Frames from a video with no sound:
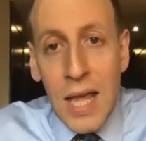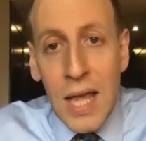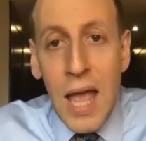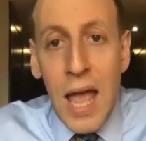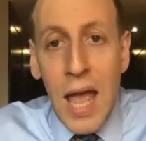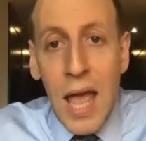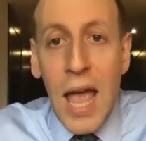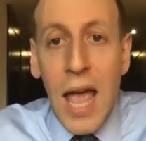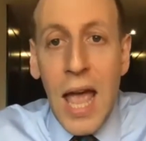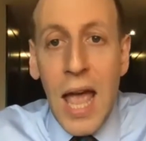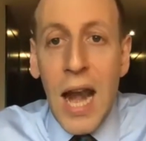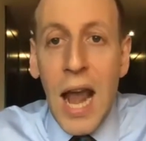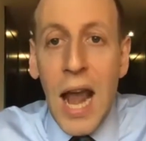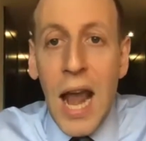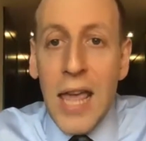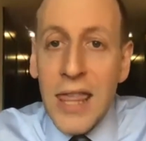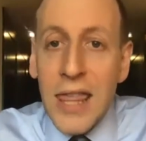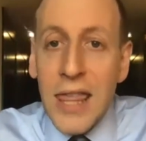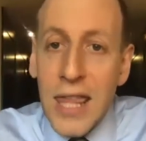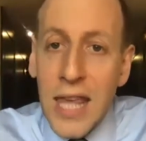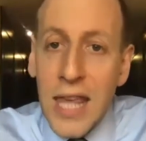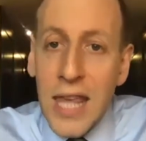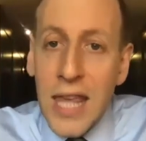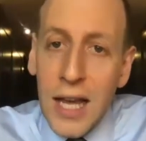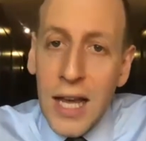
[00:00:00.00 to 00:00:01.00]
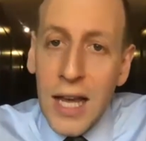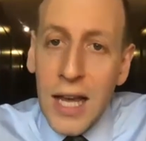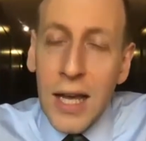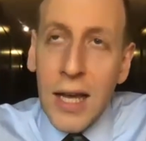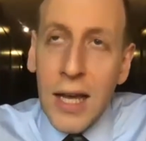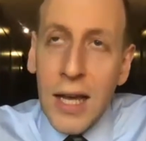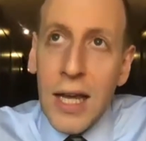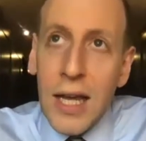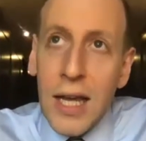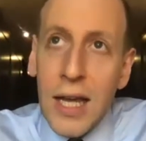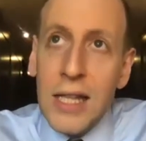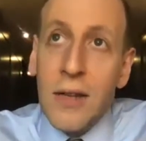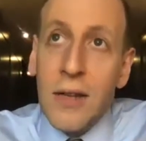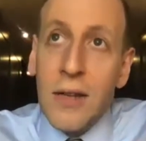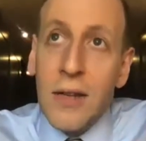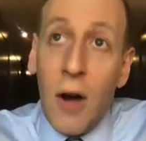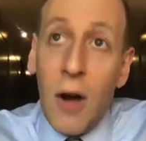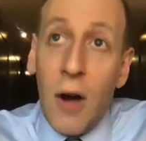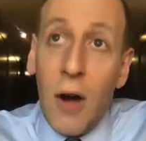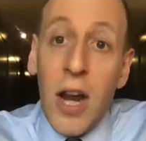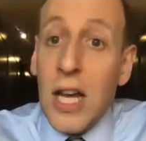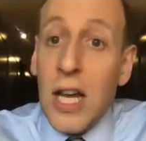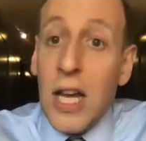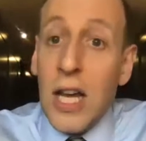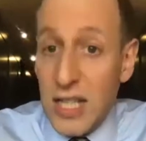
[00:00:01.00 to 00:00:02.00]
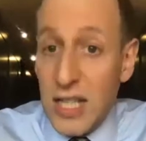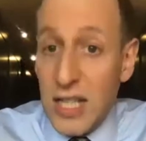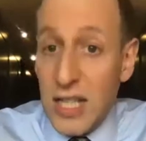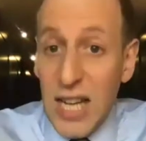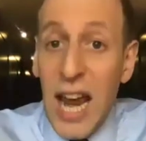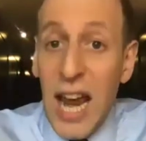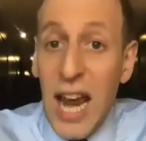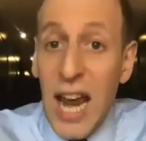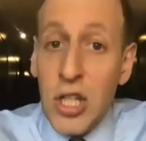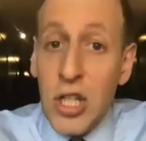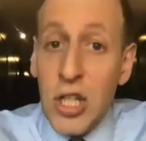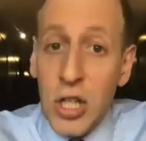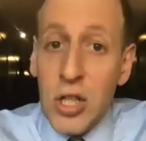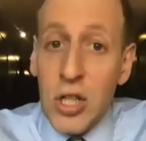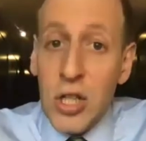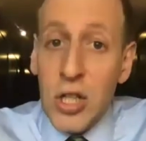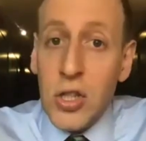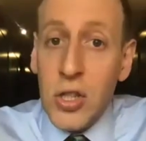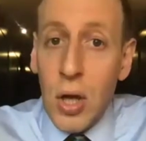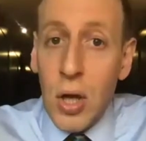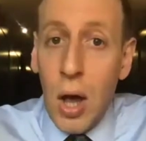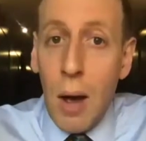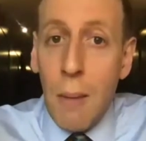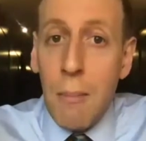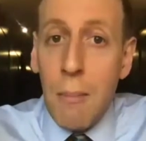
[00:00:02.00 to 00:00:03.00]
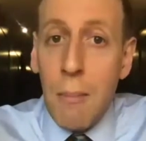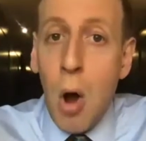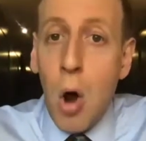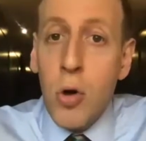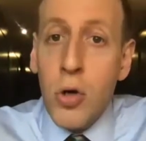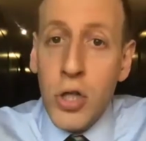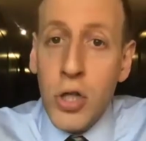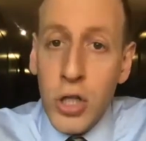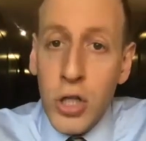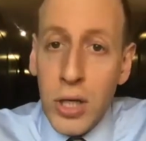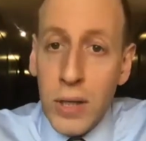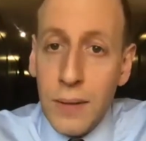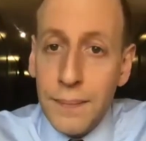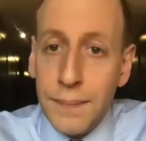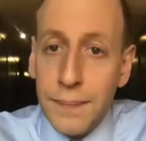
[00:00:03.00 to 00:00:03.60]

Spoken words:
And I think it's a very contagious emotion.